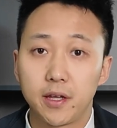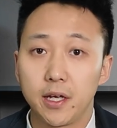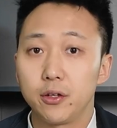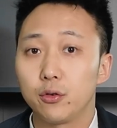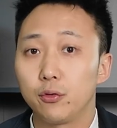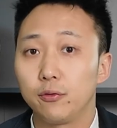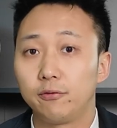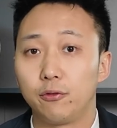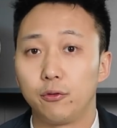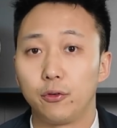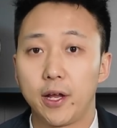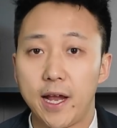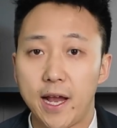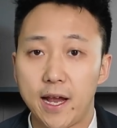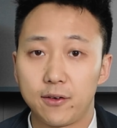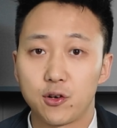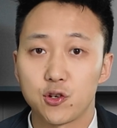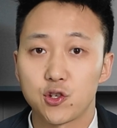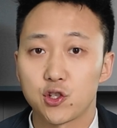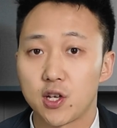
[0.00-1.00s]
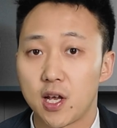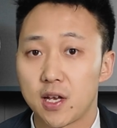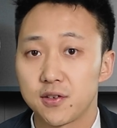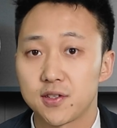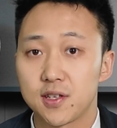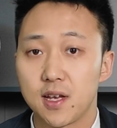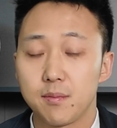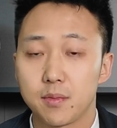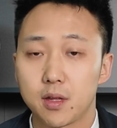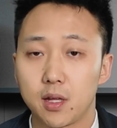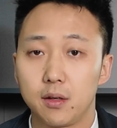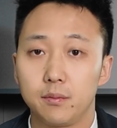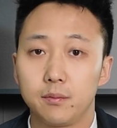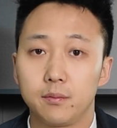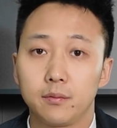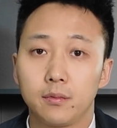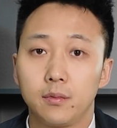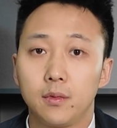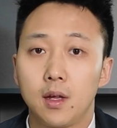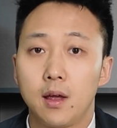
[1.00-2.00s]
they don't fully understand something.